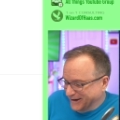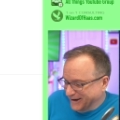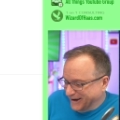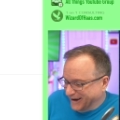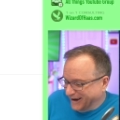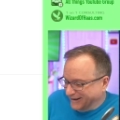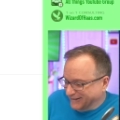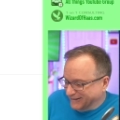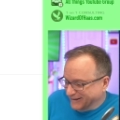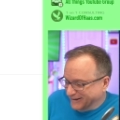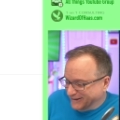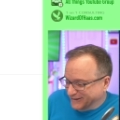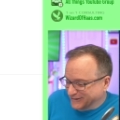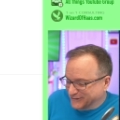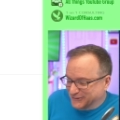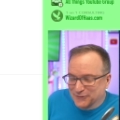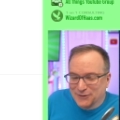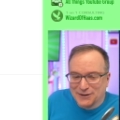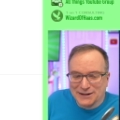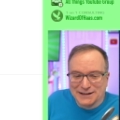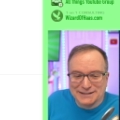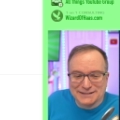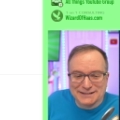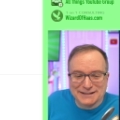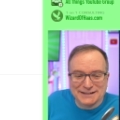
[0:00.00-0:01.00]
And then in
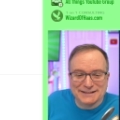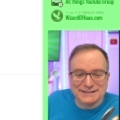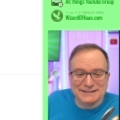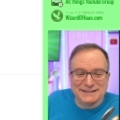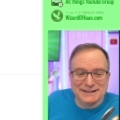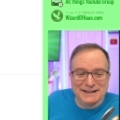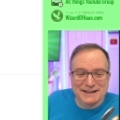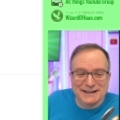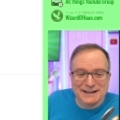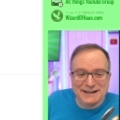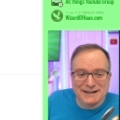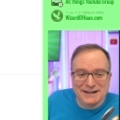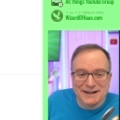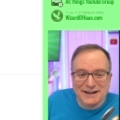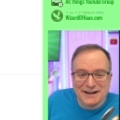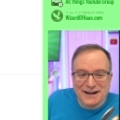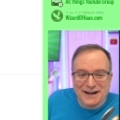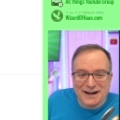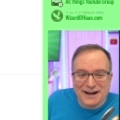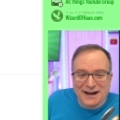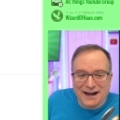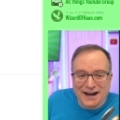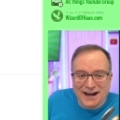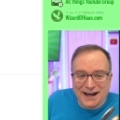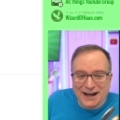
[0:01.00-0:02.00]
2016,
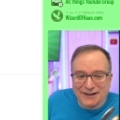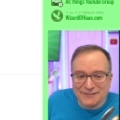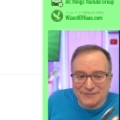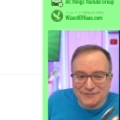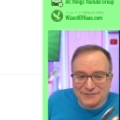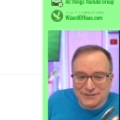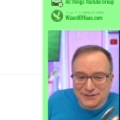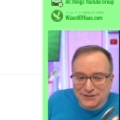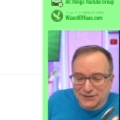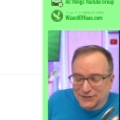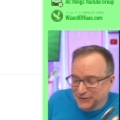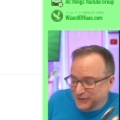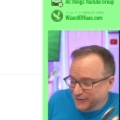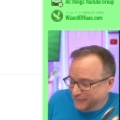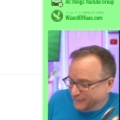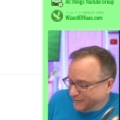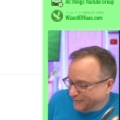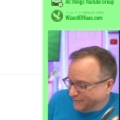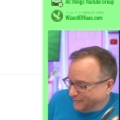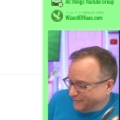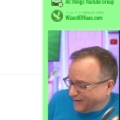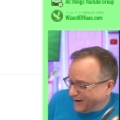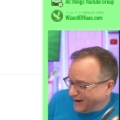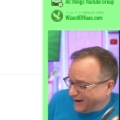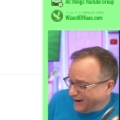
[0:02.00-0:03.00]
I have a little over
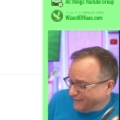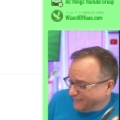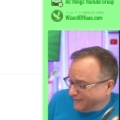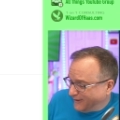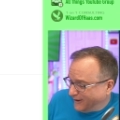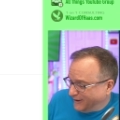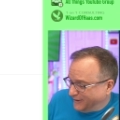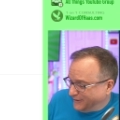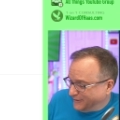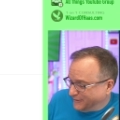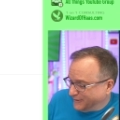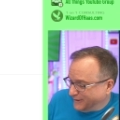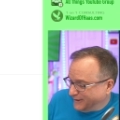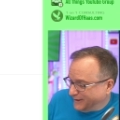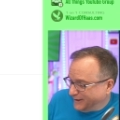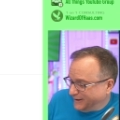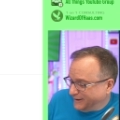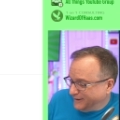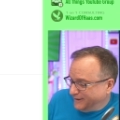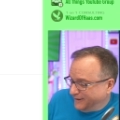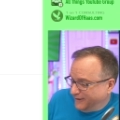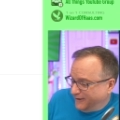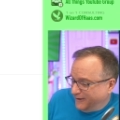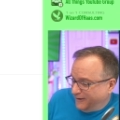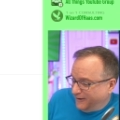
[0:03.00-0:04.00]

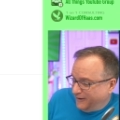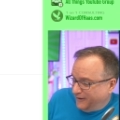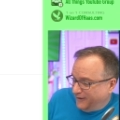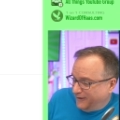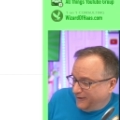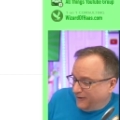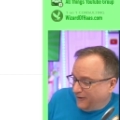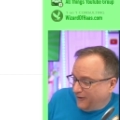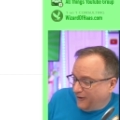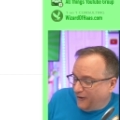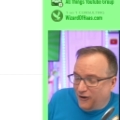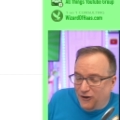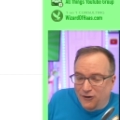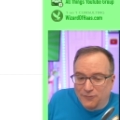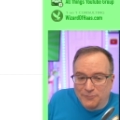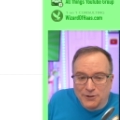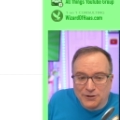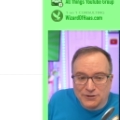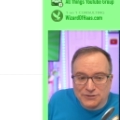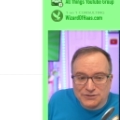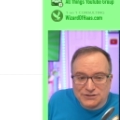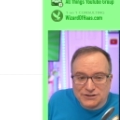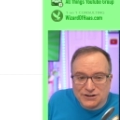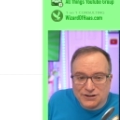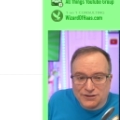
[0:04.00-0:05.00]
500,
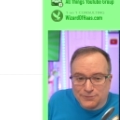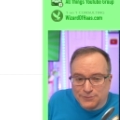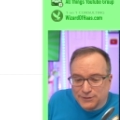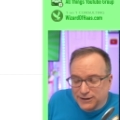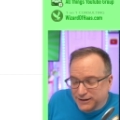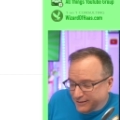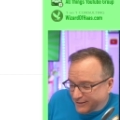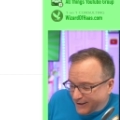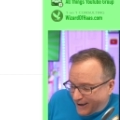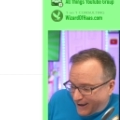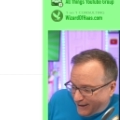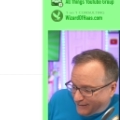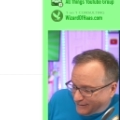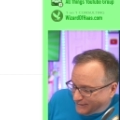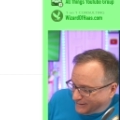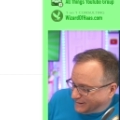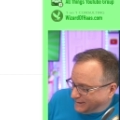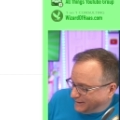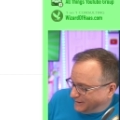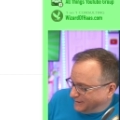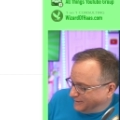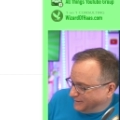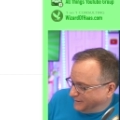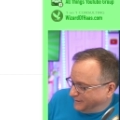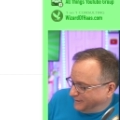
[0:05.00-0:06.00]
almost
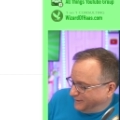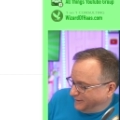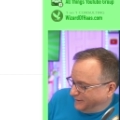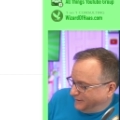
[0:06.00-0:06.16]
3,000,